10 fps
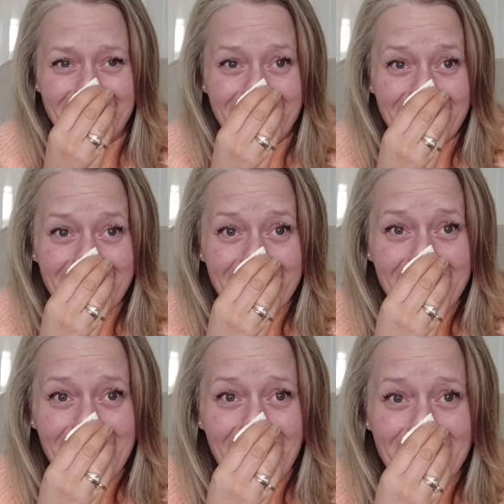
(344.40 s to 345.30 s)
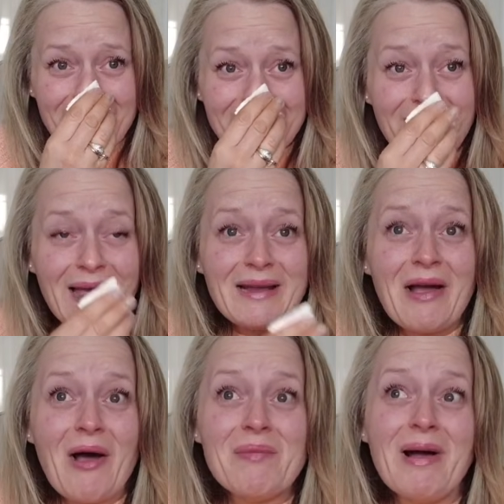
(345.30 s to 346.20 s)
And I was like,
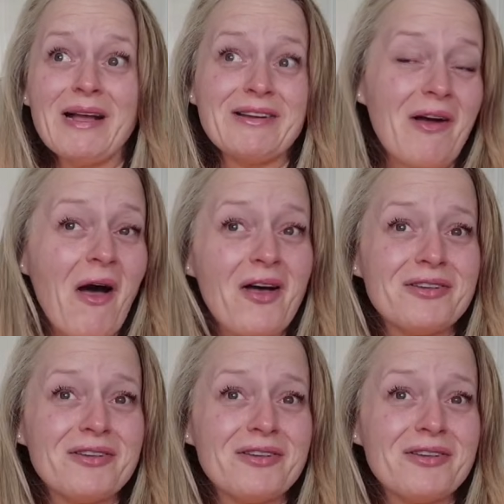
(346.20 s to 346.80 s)
oh my God.